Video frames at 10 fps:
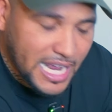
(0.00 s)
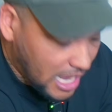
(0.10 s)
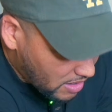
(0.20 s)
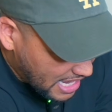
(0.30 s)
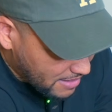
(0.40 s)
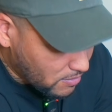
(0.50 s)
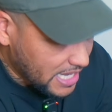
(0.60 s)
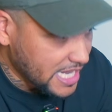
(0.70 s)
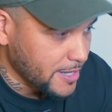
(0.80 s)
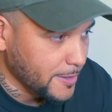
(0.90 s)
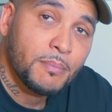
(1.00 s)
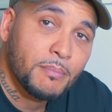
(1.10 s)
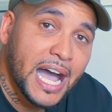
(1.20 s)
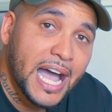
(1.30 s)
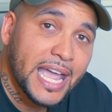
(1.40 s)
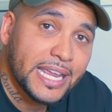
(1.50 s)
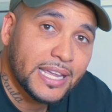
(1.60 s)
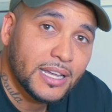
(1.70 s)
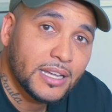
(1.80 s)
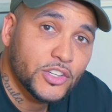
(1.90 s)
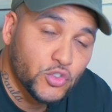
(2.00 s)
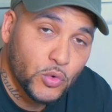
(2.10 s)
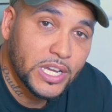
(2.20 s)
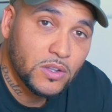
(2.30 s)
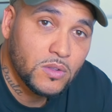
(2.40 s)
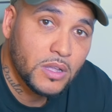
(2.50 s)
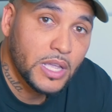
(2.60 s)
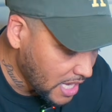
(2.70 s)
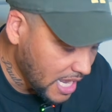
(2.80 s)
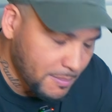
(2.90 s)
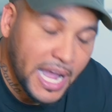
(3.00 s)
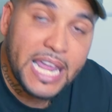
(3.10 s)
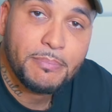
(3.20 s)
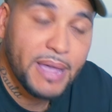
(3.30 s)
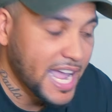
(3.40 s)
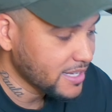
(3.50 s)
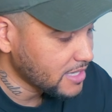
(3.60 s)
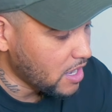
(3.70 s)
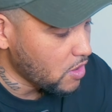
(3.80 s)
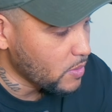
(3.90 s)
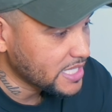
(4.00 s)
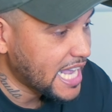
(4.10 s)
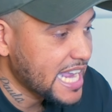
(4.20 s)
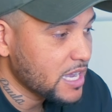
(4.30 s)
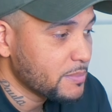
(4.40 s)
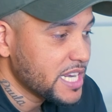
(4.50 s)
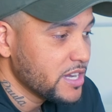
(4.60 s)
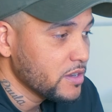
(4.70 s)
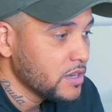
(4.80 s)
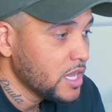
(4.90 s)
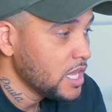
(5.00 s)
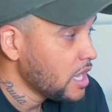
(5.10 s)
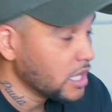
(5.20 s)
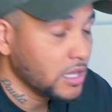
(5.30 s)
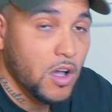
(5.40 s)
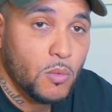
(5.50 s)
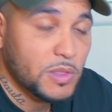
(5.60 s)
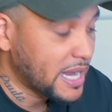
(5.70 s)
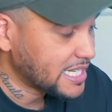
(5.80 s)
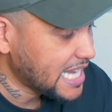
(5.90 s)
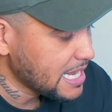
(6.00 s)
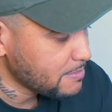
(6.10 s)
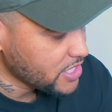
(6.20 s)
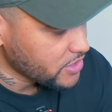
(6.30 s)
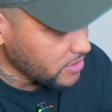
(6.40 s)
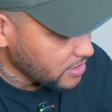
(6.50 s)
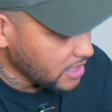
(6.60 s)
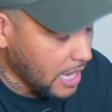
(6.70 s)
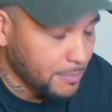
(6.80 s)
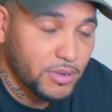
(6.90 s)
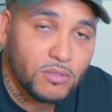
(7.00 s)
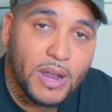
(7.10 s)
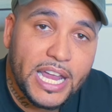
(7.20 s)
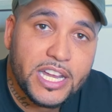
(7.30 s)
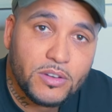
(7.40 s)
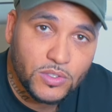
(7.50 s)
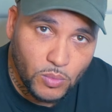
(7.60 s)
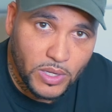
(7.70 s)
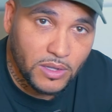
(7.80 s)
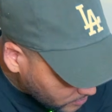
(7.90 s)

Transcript: I'll have right here. My drill and my impact, I always hang them here, along with my tape measure, I'll put right here as well.